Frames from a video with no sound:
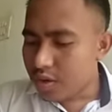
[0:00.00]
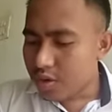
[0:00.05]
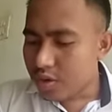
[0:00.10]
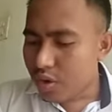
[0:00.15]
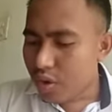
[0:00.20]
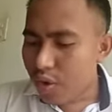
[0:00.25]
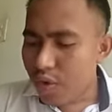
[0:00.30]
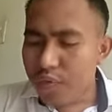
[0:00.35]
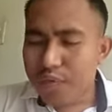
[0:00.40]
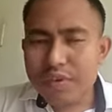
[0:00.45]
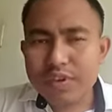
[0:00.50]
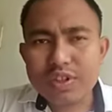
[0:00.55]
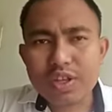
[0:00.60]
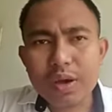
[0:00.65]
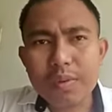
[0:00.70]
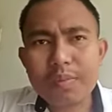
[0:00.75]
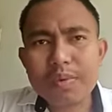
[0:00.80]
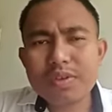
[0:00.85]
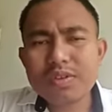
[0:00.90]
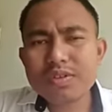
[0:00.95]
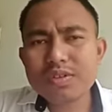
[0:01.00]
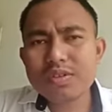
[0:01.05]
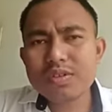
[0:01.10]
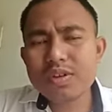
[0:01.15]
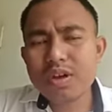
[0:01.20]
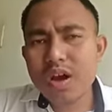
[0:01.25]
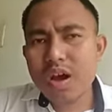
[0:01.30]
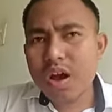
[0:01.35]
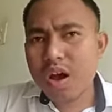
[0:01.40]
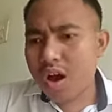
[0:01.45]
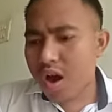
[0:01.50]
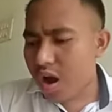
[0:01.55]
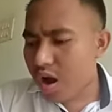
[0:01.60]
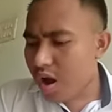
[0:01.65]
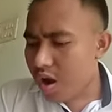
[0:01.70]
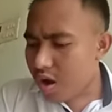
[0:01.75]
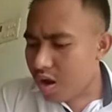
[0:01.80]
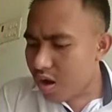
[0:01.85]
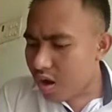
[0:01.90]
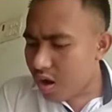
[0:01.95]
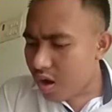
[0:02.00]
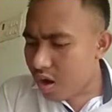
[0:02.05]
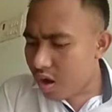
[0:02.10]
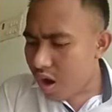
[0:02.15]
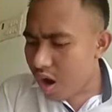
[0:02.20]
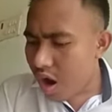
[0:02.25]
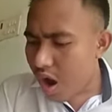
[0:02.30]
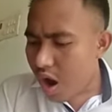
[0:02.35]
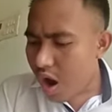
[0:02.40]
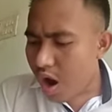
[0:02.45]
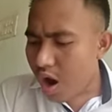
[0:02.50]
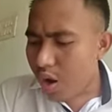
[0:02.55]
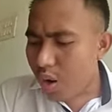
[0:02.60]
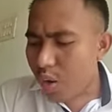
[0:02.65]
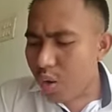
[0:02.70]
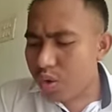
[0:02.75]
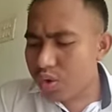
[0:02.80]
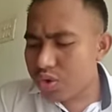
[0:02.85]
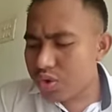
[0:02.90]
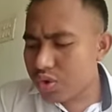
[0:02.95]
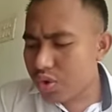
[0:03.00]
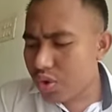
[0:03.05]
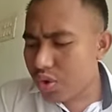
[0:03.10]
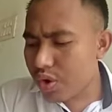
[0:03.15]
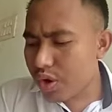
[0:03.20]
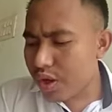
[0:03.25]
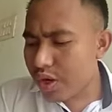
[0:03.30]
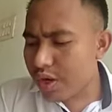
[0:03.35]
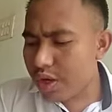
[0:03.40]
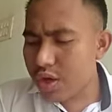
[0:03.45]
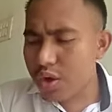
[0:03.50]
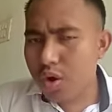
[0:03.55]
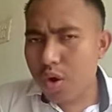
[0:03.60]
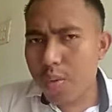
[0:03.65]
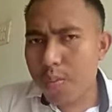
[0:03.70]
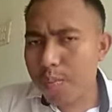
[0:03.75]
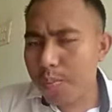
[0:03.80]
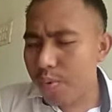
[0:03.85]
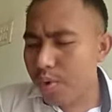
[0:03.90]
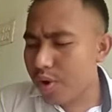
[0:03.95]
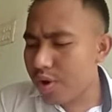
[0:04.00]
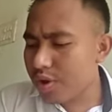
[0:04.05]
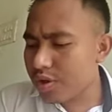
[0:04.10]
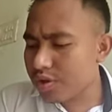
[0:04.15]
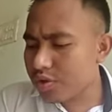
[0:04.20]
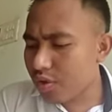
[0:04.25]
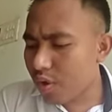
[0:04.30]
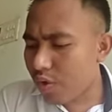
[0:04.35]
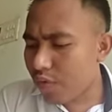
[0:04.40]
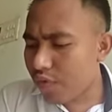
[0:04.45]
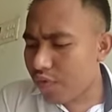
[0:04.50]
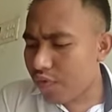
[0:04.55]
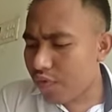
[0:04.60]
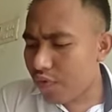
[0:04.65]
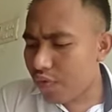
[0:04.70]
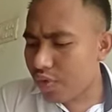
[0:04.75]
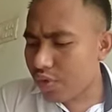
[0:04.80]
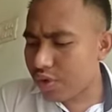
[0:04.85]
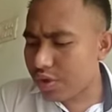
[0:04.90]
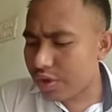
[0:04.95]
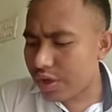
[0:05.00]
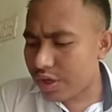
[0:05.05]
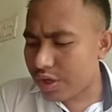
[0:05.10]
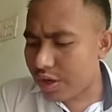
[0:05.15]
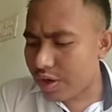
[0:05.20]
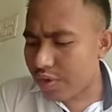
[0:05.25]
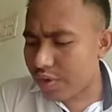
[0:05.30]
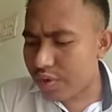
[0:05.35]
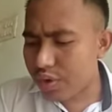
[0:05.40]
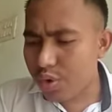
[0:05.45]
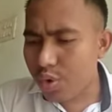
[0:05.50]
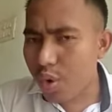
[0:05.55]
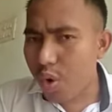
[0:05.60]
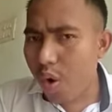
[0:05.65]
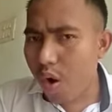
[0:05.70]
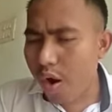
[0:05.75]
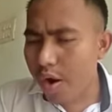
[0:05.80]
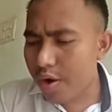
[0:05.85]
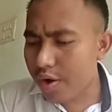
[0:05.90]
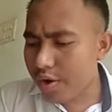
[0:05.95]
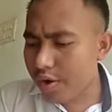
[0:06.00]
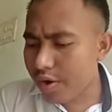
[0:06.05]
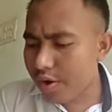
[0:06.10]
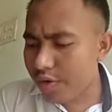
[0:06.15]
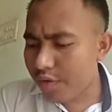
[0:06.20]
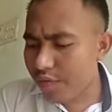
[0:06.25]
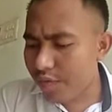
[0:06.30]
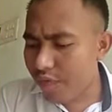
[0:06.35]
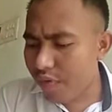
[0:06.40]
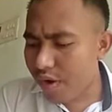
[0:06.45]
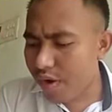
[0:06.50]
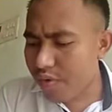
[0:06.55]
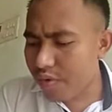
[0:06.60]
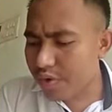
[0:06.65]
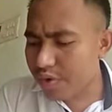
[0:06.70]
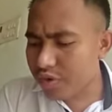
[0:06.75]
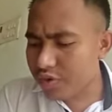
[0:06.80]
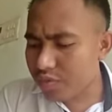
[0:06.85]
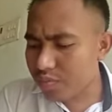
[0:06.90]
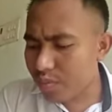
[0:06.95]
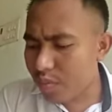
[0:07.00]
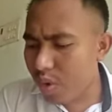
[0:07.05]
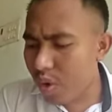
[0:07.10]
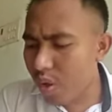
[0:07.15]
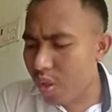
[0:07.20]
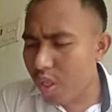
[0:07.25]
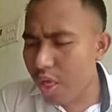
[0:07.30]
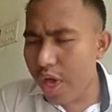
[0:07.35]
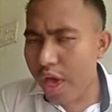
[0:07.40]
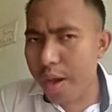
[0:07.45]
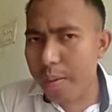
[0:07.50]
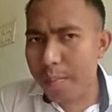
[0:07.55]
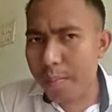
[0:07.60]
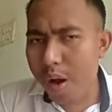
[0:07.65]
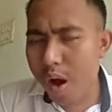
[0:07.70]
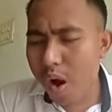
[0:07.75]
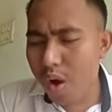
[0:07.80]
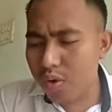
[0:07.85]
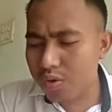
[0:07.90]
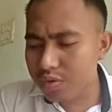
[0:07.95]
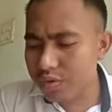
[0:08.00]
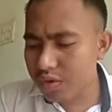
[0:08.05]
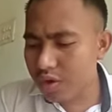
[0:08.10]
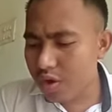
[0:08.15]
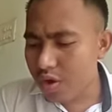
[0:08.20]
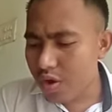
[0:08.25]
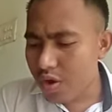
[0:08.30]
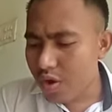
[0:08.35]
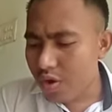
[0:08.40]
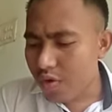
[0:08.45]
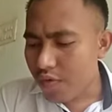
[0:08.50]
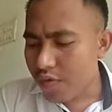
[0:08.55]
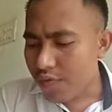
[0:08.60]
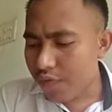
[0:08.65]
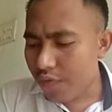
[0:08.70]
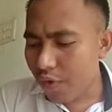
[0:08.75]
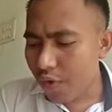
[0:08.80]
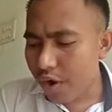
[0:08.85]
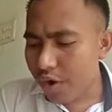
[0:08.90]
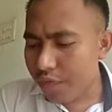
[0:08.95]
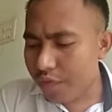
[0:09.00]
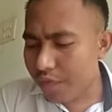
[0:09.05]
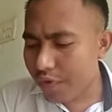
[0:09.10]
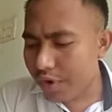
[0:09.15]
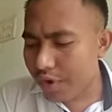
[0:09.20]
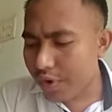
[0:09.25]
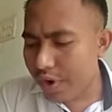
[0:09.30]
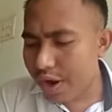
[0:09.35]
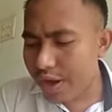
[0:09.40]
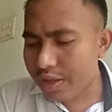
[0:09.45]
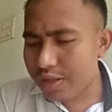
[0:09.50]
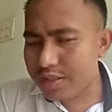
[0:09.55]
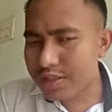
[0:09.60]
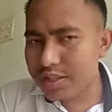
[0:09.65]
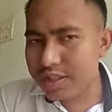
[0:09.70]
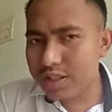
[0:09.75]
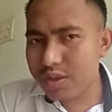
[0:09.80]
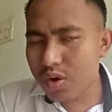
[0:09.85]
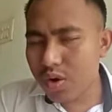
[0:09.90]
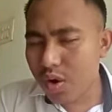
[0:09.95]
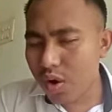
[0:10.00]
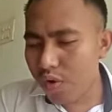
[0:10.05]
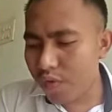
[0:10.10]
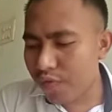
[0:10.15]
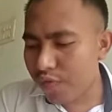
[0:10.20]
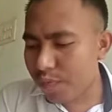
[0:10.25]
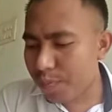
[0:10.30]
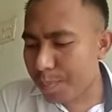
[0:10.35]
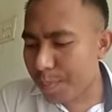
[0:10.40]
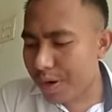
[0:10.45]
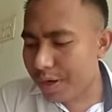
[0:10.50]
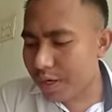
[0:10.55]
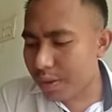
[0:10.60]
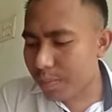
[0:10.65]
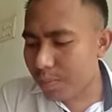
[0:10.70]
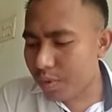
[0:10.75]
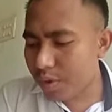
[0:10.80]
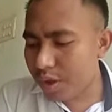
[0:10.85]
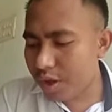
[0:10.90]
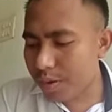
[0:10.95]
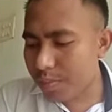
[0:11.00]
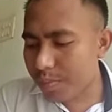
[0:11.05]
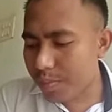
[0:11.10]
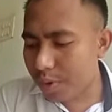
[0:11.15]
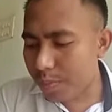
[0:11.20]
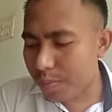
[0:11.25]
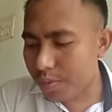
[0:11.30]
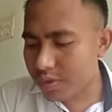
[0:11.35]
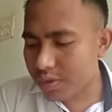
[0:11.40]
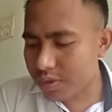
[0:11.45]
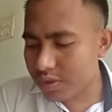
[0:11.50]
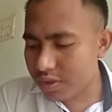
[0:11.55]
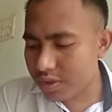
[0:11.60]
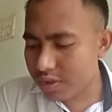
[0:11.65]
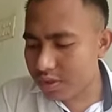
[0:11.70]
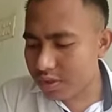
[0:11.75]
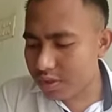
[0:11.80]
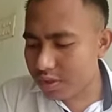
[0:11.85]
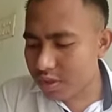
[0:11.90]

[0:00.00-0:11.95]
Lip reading: Vitamins are also organic components of food that are required in very small amounts for a variety of metabolic purposes.